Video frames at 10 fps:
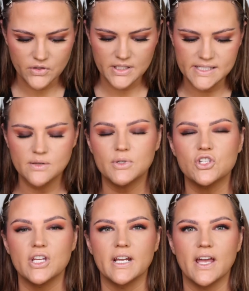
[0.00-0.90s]
trying to see what
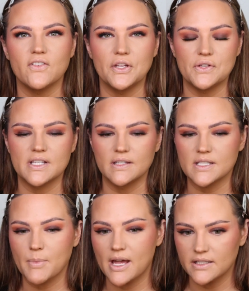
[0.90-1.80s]
shade I haven't used in
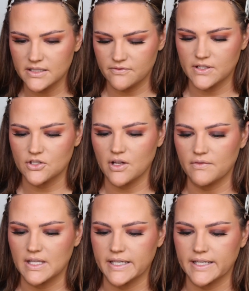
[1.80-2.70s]
this palette to finish
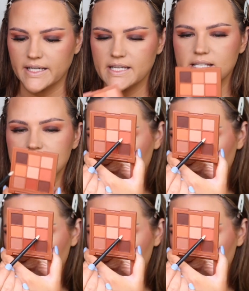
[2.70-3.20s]
off the eyes.